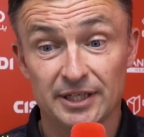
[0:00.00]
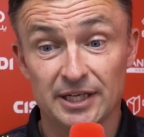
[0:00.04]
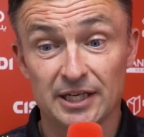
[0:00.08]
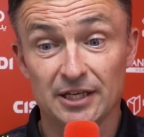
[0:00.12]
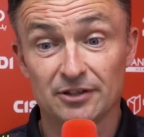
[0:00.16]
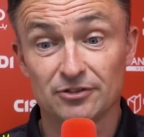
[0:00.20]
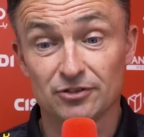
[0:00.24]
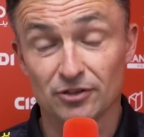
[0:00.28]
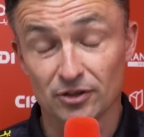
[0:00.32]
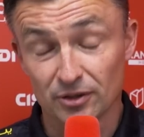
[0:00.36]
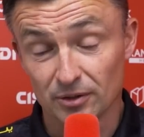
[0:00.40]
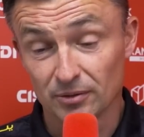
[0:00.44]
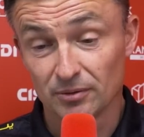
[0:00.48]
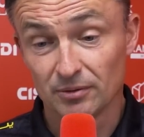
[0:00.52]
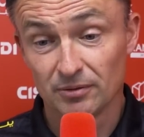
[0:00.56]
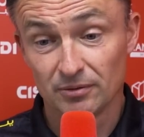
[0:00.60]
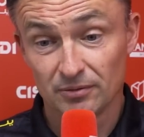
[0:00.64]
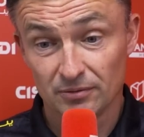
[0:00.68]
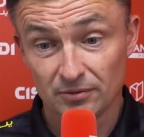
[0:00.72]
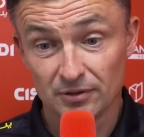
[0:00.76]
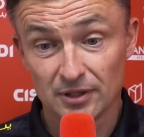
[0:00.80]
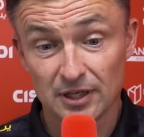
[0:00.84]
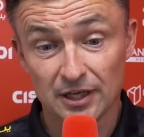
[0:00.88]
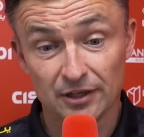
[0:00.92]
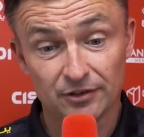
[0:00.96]
Yeah, so
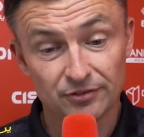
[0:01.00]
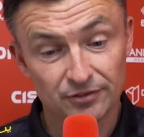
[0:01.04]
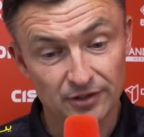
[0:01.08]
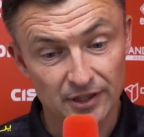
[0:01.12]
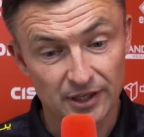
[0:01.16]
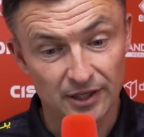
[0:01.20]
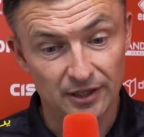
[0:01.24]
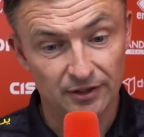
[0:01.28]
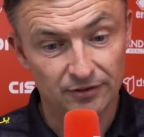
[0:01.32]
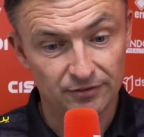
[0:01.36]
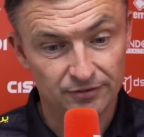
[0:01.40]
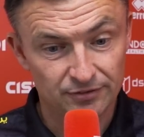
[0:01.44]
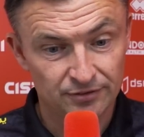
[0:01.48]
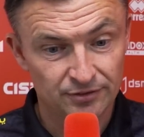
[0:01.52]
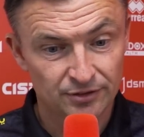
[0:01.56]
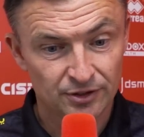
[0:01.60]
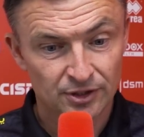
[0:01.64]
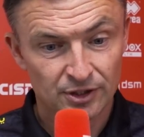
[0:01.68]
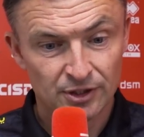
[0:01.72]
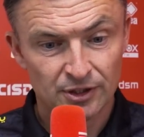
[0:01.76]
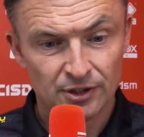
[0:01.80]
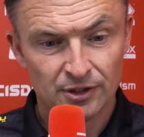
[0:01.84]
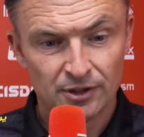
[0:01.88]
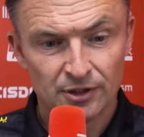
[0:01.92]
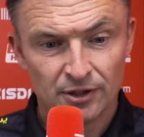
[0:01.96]
like I say,
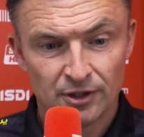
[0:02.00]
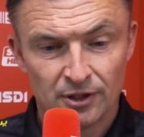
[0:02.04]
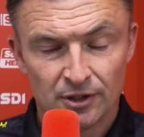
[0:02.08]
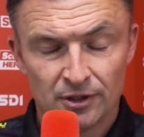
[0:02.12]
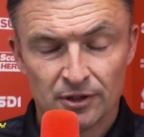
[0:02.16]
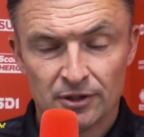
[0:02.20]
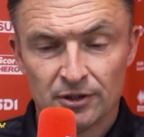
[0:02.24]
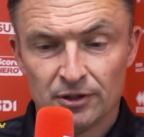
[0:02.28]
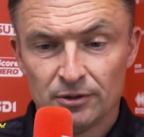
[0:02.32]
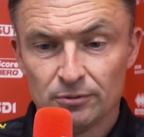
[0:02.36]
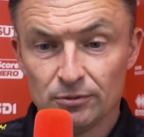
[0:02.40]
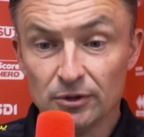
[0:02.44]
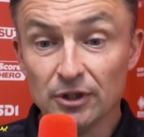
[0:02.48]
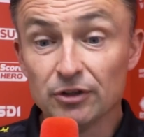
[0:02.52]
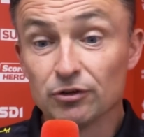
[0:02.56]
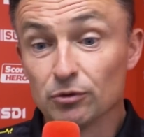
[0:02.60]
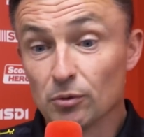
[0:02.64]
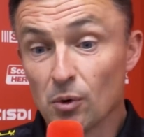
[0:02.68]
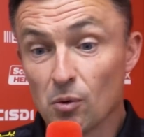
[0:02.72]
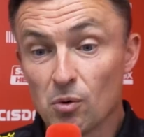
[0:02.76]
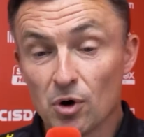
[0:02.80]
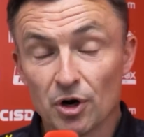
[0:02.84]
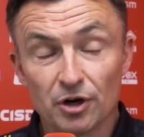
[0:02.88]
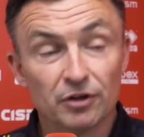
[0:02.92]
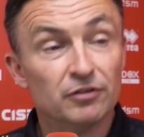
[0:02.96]

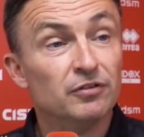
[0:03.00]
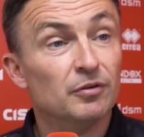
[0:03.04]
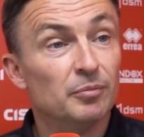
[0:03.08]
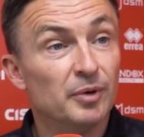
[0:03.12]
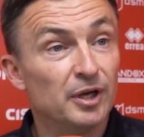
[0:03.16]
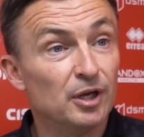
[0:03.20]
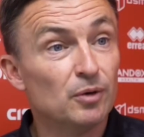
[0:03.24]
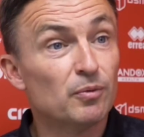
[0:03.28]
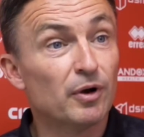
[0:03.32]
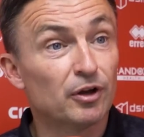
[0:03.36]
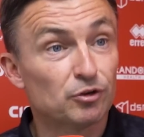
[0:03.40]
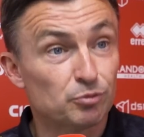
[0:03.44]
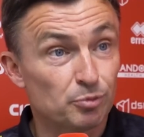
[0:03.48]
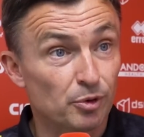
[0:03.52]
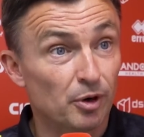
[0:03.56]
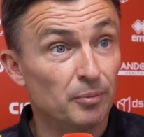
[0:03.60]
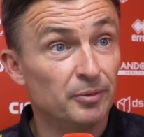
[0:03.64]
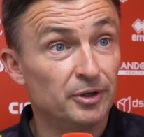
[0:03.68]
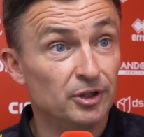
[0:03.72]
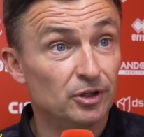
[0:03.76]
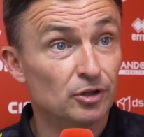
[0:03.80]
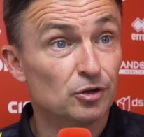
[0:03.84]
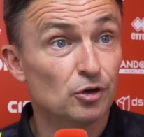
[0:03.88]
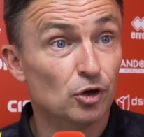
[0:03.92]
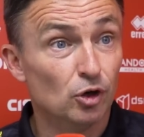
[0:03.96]
listen, we wanted to beat West
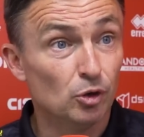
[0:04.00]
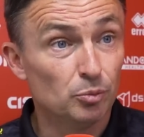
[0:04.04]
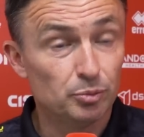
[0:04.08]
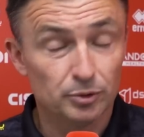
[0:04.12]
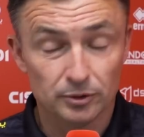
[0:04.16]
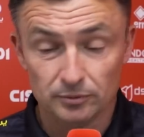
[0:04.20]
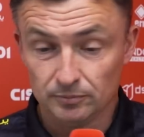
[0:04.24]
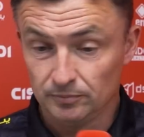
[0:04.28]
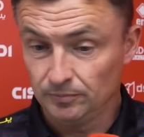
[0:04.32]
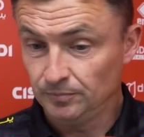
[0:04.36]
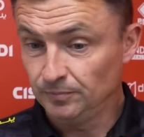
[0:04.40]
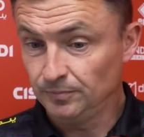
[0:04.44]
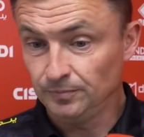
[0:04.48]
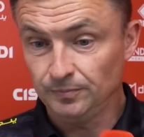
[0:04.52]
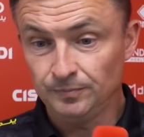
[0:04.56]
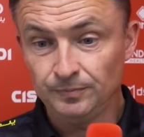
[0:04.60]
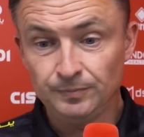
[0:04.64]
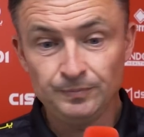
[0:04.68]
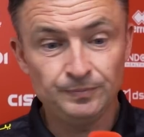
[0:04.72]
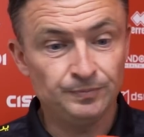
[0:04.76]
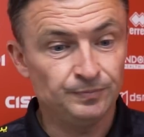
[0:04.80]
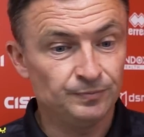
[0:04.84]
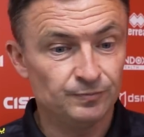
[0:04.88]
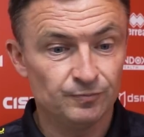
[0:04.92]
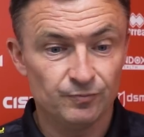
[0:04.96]
Brom in the Cup.
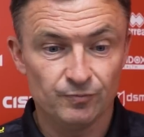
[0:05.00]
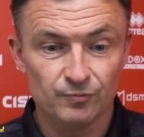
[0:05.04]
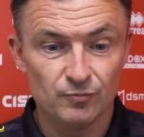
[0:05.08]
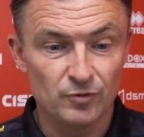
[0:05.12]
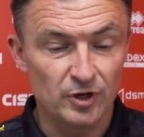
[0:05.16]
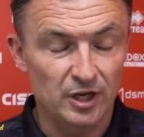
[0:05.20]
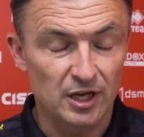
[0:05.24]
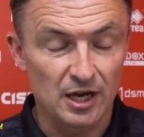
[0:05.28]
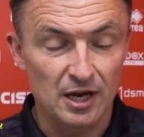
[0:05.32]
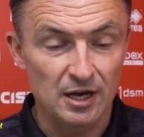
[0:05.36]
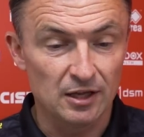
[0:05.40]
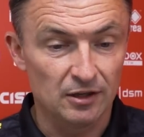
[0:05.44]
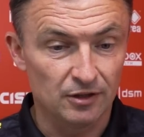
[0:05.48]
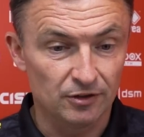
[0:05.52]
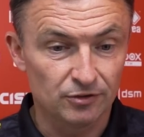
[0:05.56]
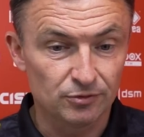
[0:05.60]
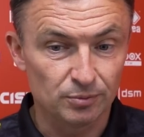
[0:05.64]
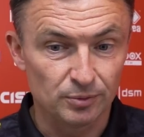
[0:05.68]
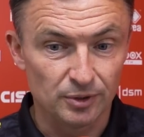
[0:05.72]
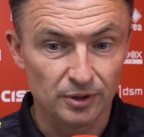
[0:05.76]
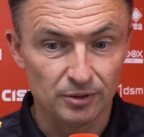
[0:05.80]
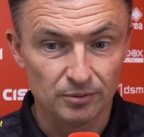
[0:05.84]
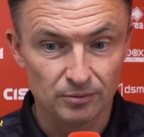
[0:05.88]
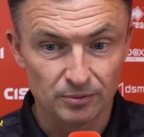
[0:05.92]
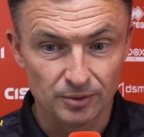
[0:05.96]

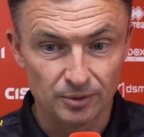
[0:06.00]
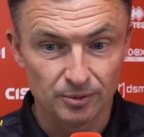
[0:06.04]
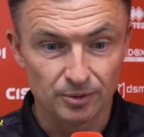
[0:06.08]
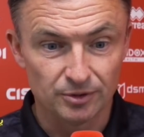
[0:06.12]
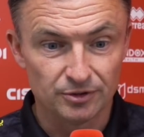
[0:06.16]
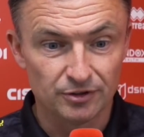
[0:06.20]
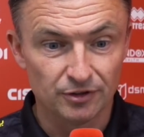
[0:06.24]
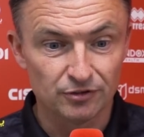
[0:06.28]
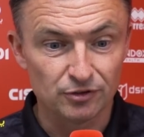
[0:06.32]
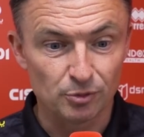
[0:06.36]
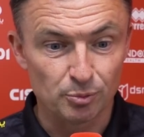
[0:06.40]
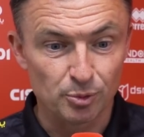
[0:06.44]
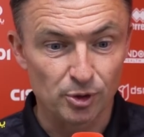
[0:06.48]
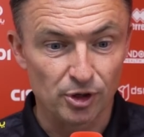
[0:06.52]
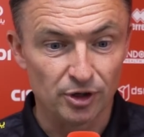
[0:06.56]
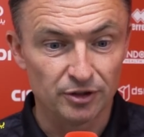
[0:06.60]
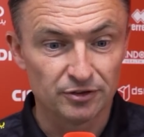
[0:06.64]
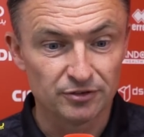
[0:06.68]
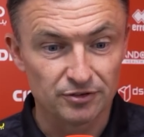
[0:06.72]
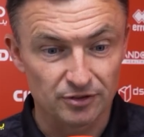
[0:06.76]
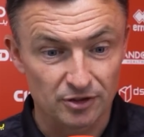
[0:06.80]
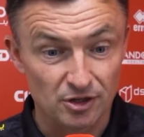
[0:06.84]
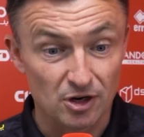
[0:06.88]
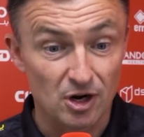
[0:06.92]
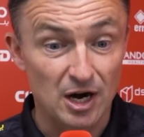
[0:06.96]
Regardless, we were
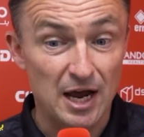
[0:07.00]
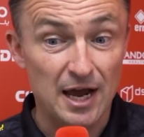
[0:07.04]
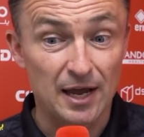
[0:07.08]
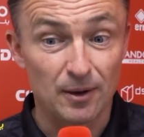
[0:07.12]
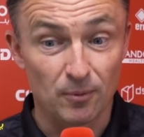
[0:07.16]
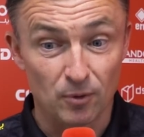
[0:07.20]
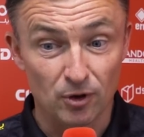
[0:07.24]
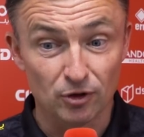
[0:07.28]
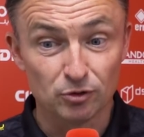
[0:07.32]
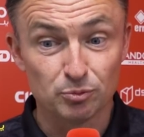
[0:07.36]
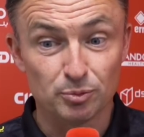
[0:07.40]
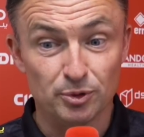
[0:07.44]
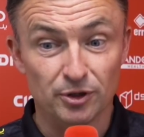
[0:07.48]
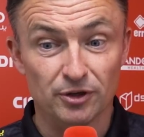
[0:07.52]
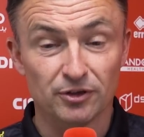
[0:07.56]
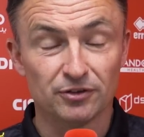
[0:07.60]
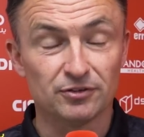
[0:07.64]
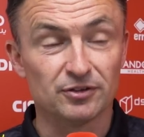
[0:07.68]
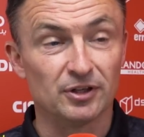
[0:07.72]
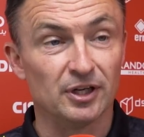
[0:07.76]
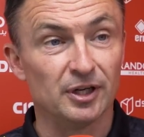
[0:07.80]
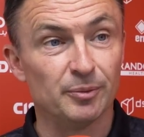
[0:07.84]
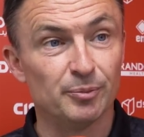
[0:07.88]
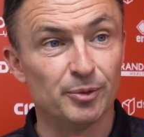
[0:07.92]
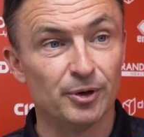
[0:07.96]
disappointed, or I was
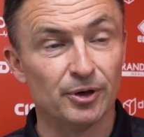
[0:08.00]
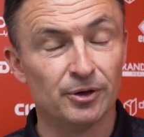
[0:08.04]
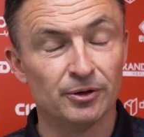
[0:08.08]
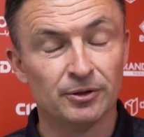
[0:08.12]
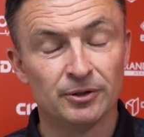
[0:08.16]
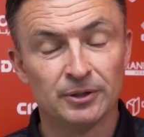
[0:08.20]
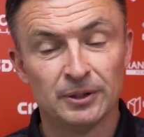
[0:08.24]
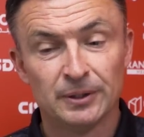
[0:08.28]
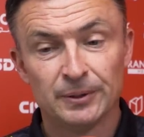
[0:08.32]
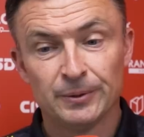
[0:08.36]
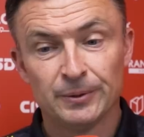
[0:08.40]
personally, but